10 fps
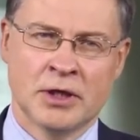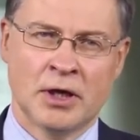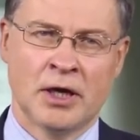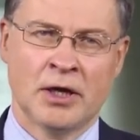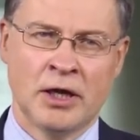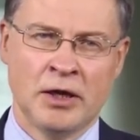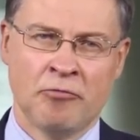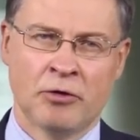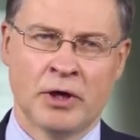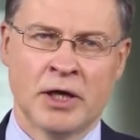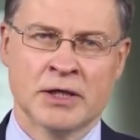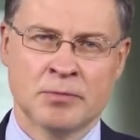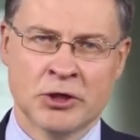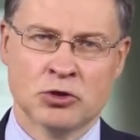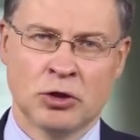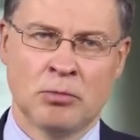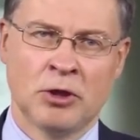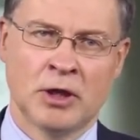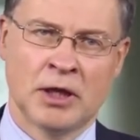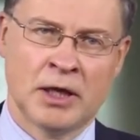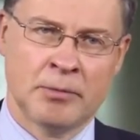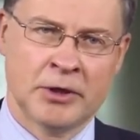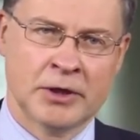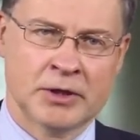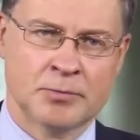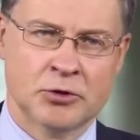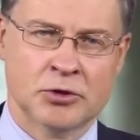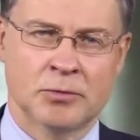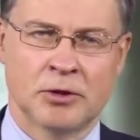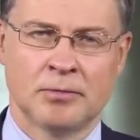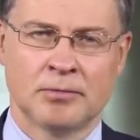and aim for as much global alignment as possible.